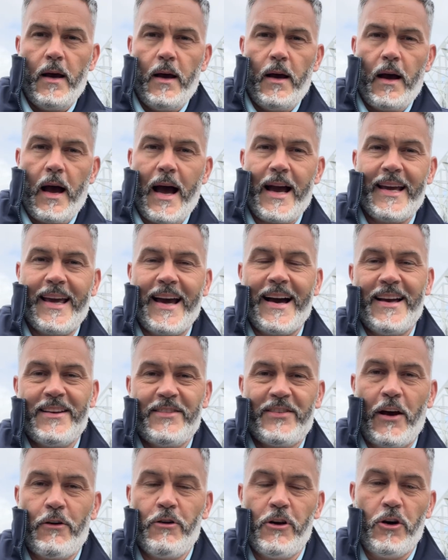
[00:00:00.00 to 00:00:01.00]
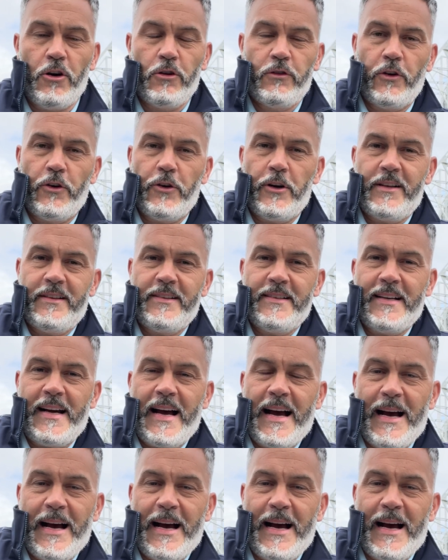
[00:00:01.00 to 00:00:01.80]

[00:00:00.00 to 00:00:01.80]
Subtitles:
Hi guys, how you all doing?